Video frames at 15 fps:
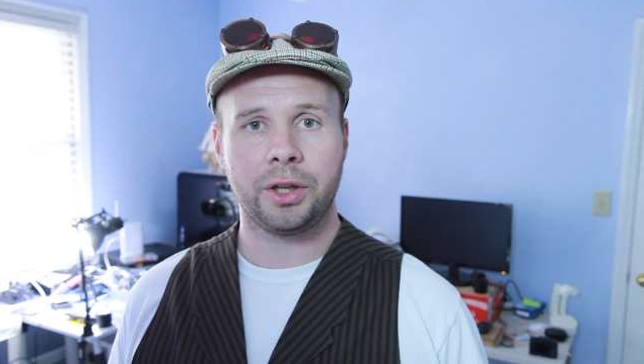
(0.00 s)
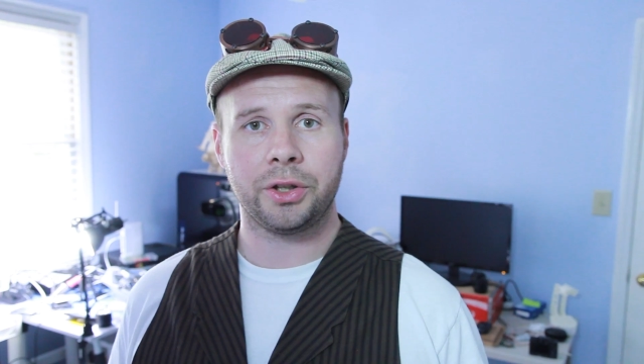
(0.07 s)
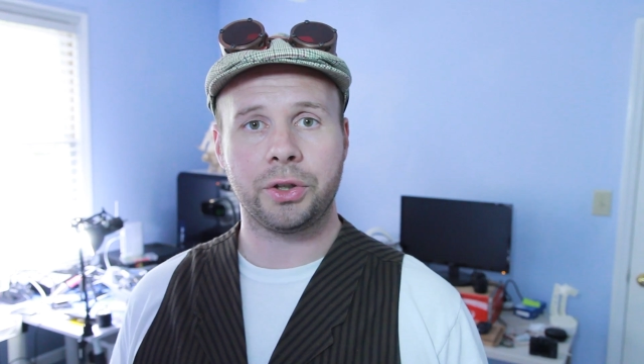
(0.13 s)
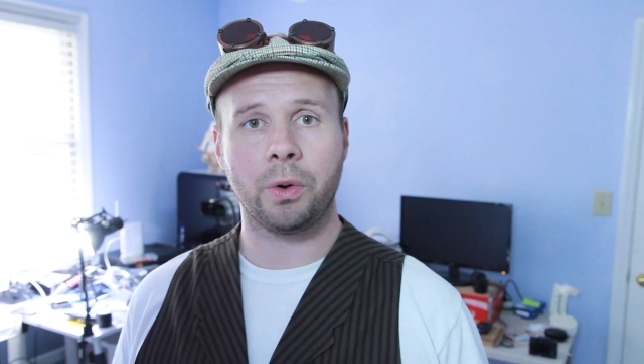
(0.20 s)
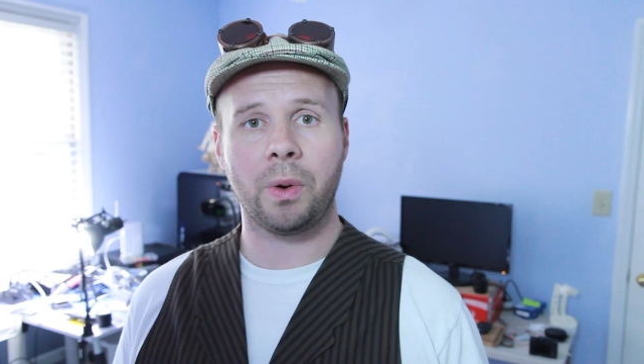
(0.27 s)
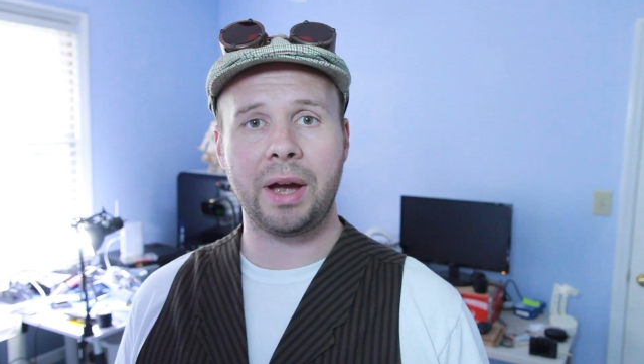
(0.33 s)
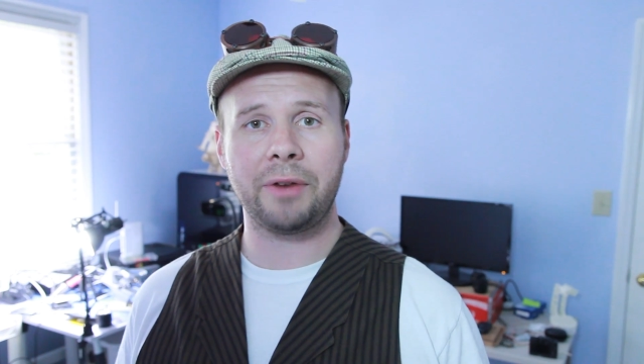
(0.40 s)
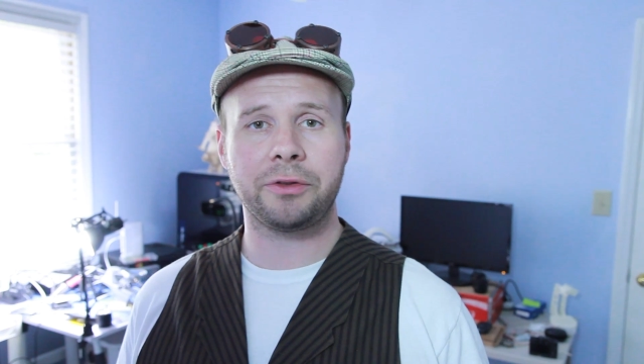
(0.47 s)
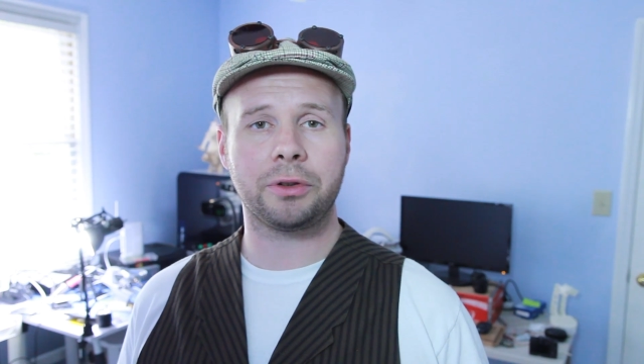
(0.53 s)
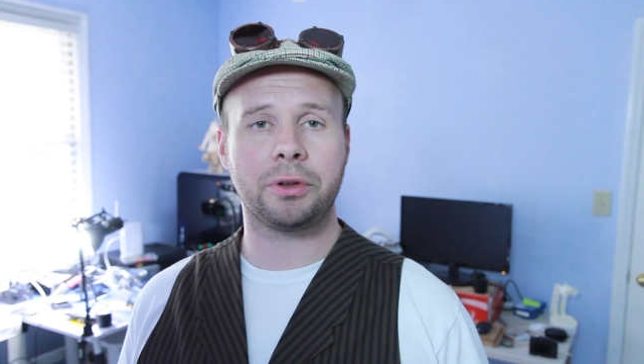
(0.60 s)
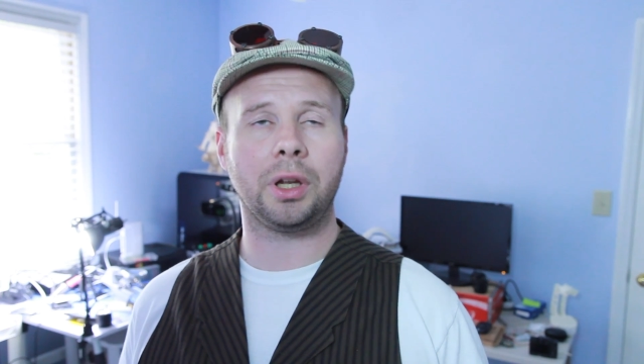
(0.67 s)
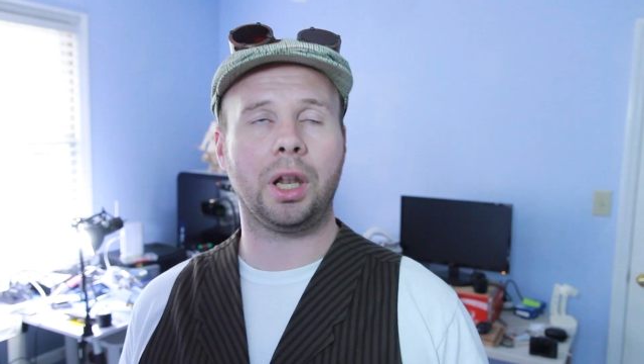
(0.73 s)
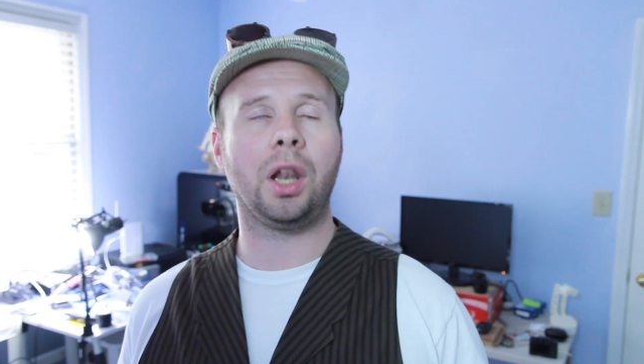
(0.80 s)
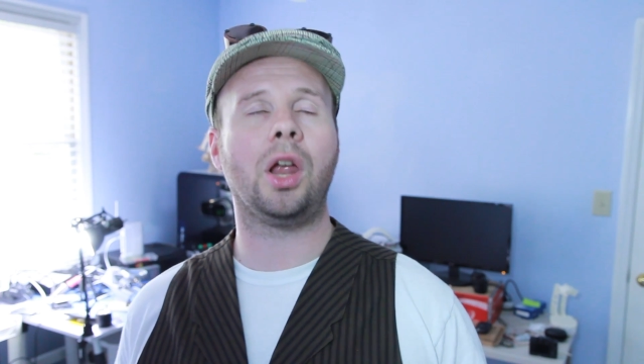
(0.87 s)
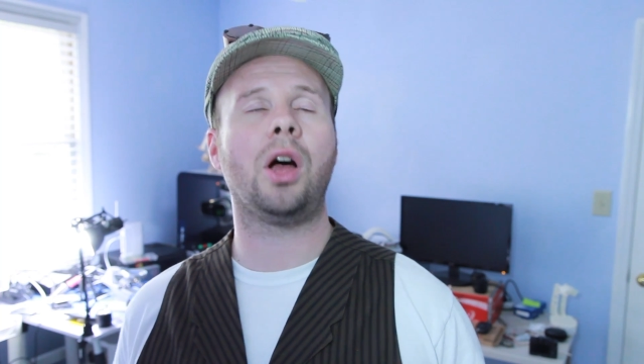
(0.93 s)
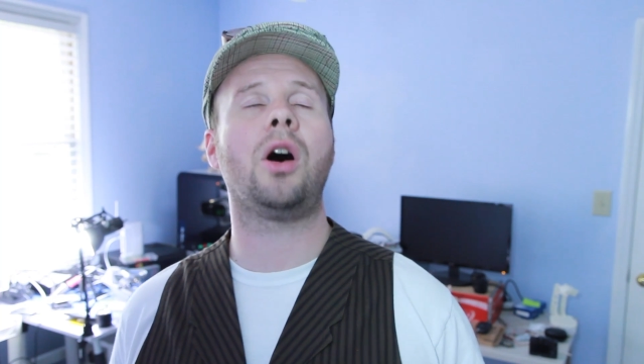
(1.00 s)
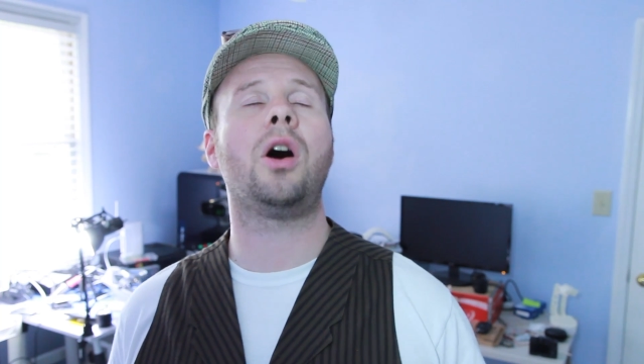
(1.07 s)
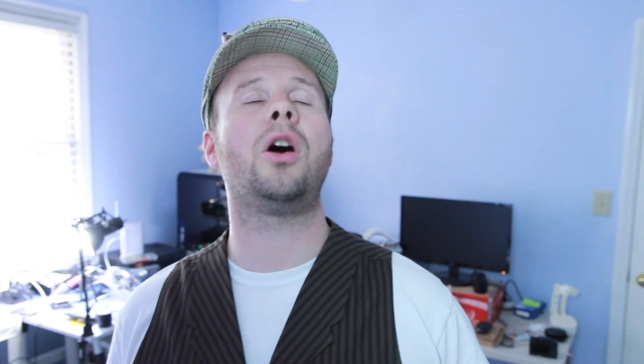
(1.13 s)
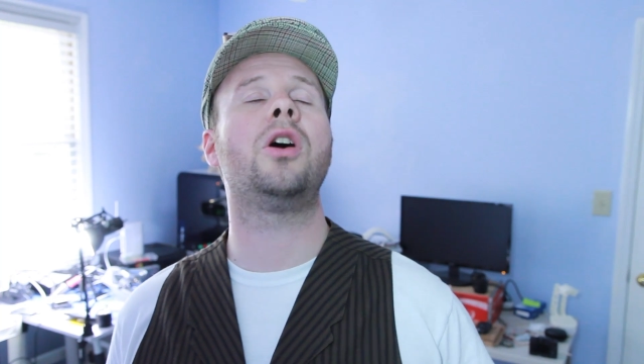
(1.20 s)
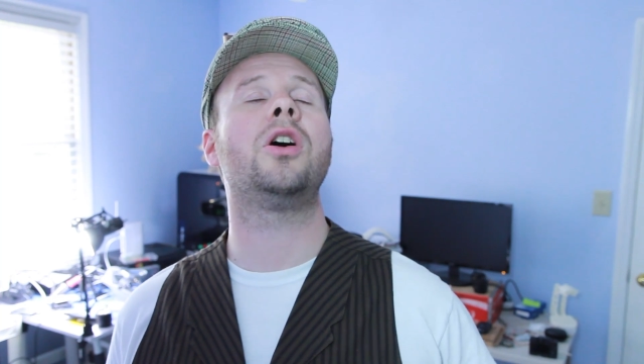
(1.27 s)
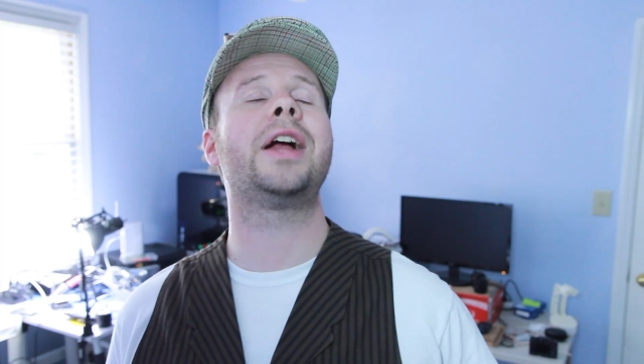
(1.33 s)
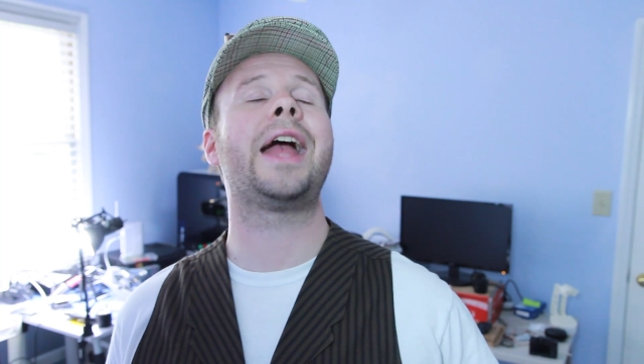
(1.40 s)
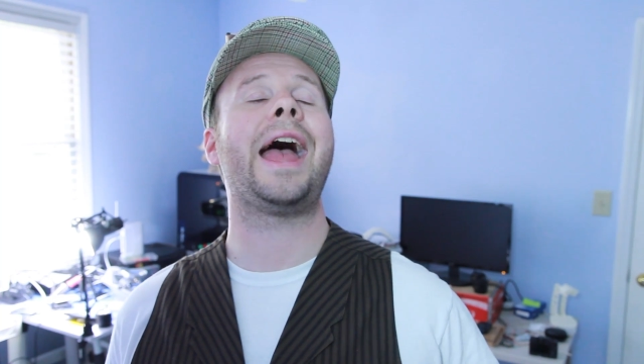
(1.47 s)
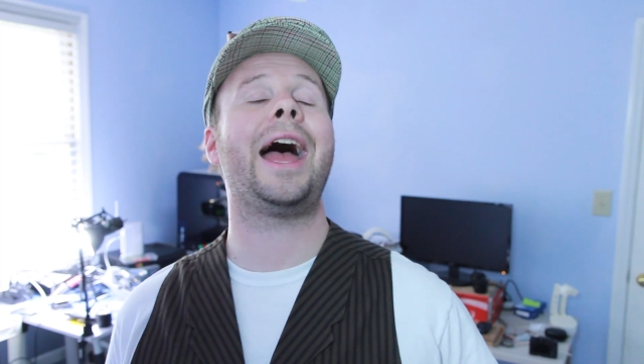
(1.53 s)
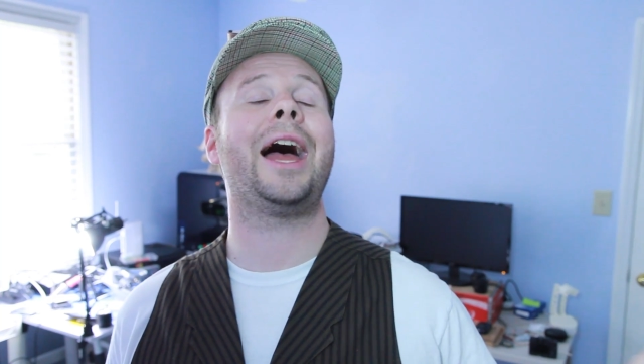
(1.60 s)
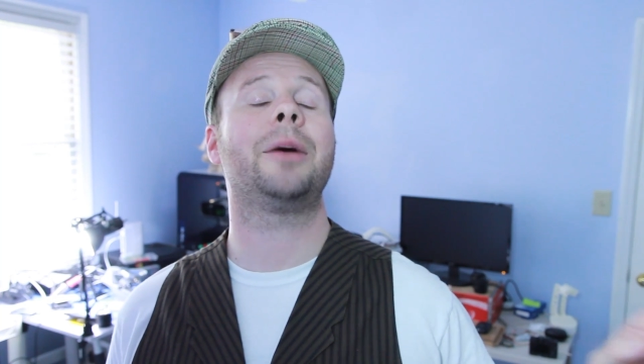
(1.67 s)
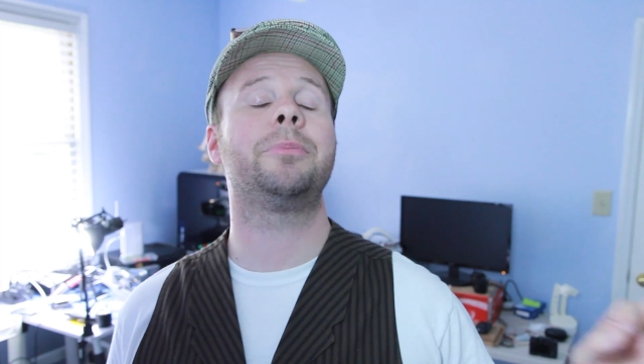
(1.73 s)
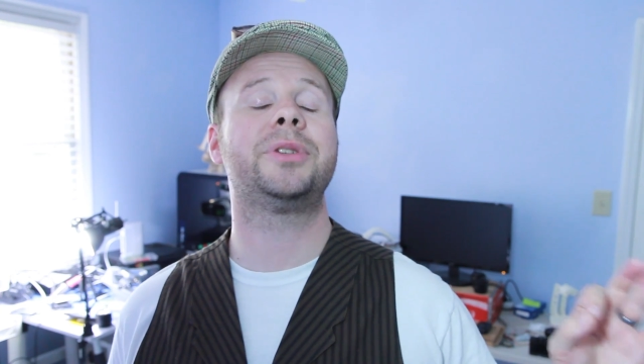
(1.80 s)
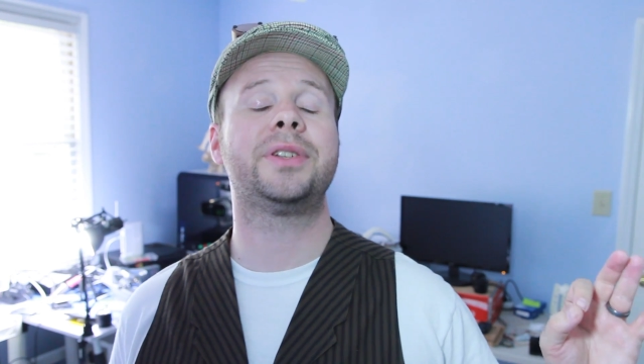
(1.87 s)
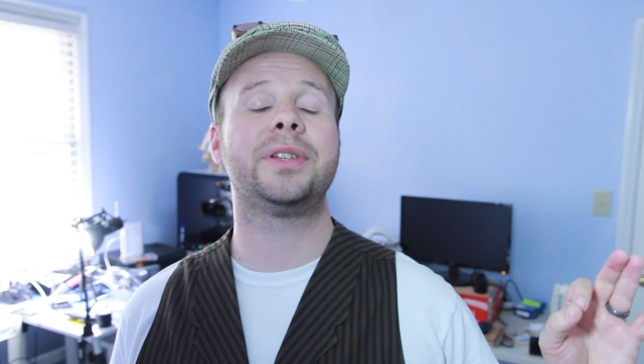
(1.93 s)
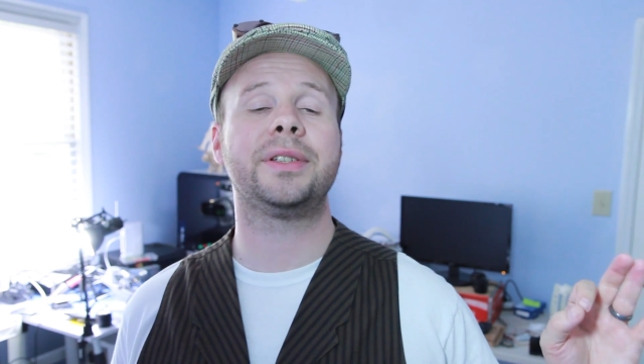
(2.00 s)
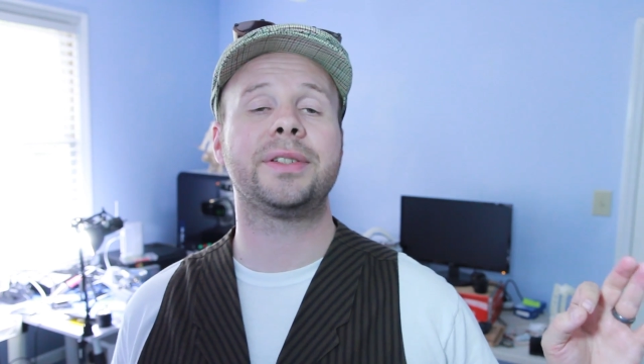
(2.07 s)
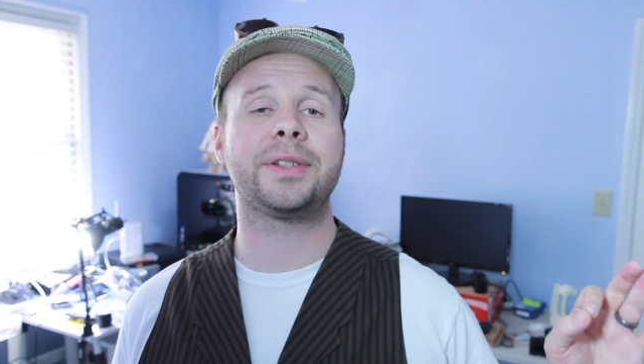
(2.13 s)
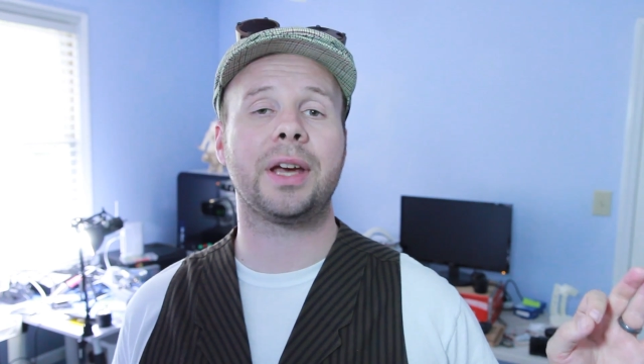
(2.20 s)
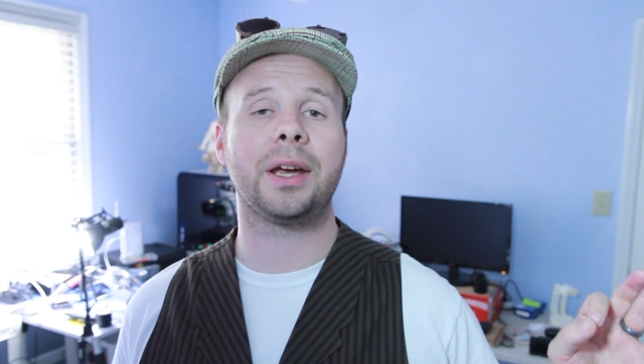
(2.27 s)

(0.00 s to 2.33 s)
So after a long absence,